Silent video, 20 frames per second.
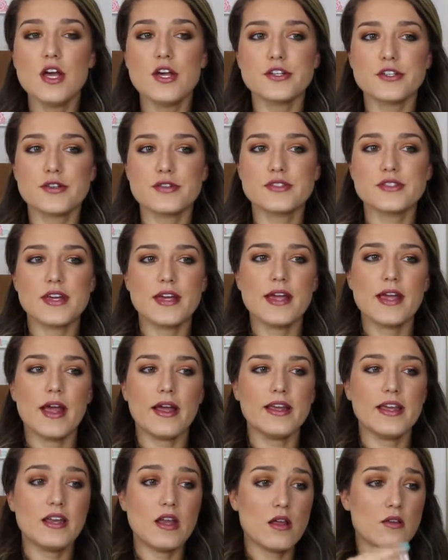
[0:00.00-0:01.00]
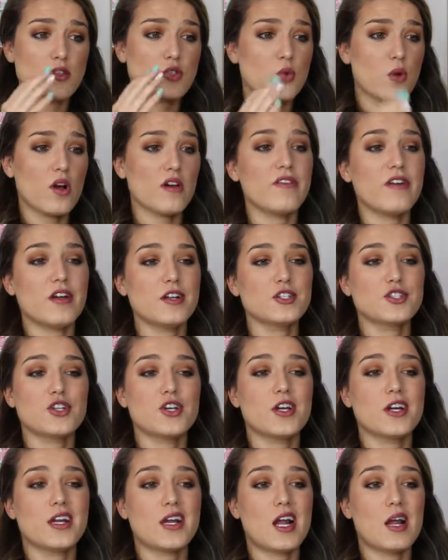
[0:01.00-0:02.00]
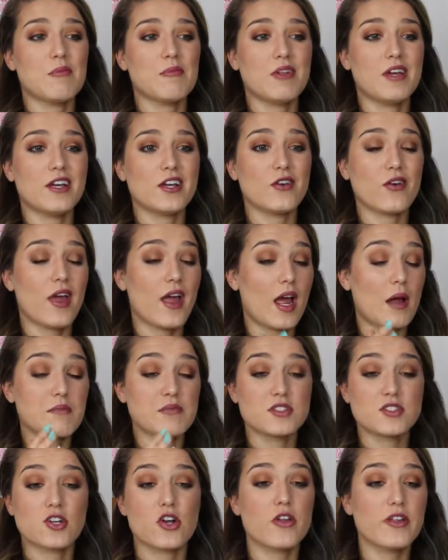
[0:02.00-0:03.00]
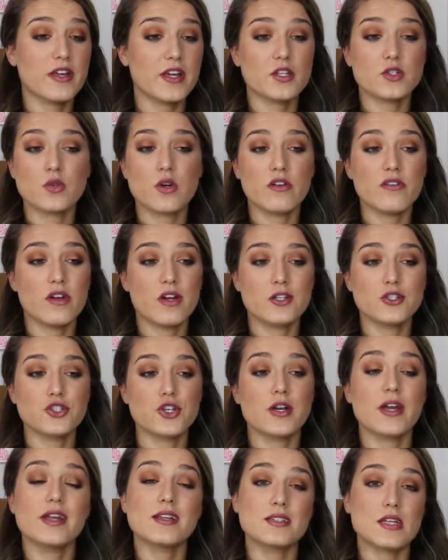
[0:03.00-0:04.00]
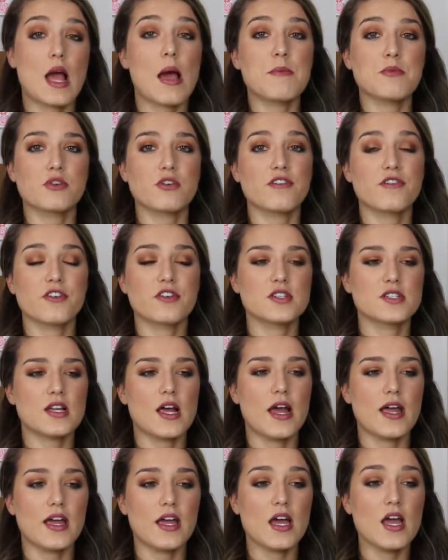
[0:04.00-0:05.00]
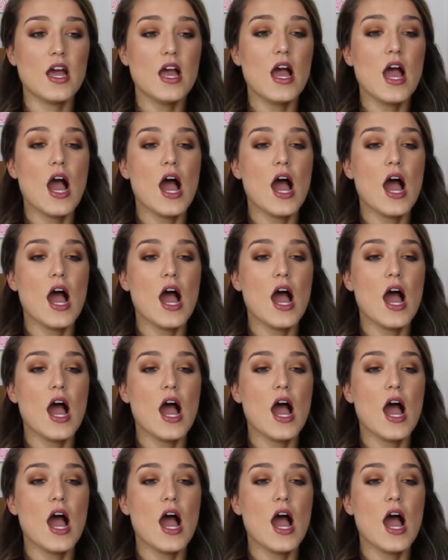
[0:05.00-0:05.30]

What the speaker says: So say I get down to 1,200 and I'm like, okay, I'm stalling at 1,200, it's time to reverse diet.